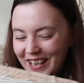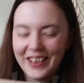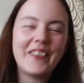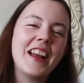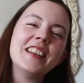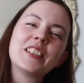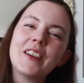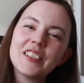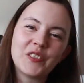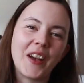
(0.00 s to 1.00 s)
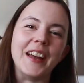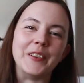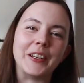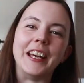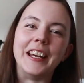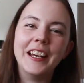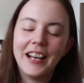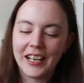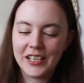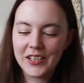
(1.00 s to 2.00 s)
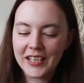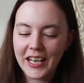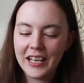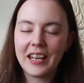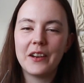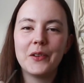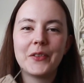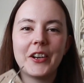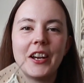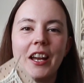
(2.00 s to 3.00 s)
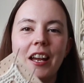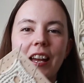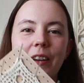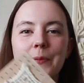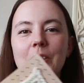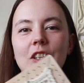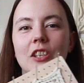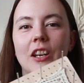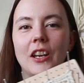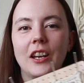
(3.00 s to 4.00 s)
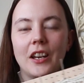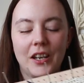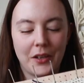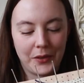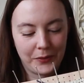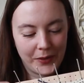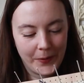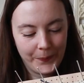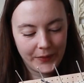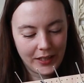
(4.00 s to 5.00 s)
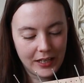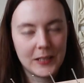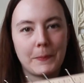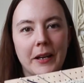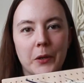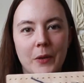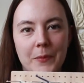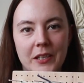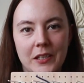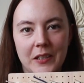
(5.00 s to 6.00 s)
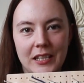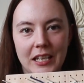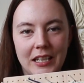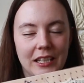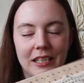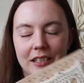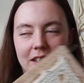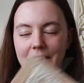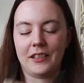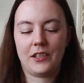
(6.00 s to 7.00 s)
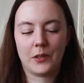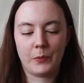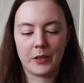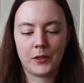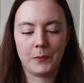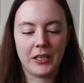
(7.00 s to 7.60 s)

The granny square is fine, okay? I just can't get over how much of a spider web this looks like, and it's just weird to